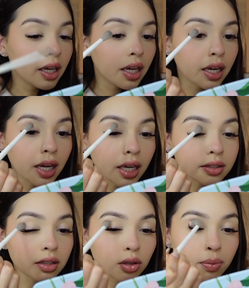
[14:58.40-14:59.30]
and it has
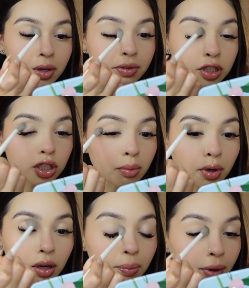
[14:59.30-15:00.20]
a little bit of
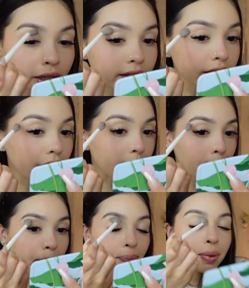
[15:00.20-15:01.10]
shimmer, but it's like
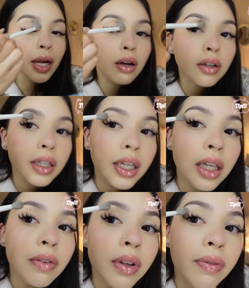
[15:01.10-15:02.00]
barely
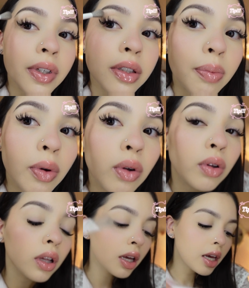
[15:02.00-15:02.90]
even
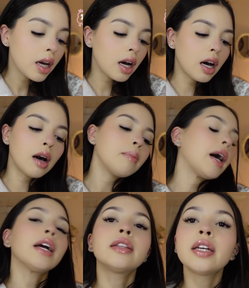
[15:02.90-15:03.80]
visible.
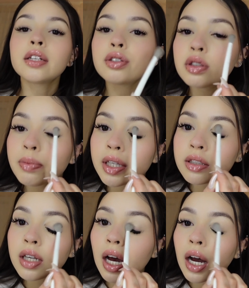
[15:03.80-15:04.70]
I think it just makes
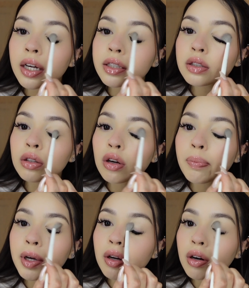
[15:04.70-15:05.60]
the eyes look
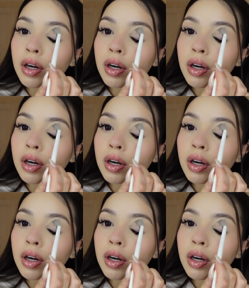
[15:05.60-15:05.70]
bigger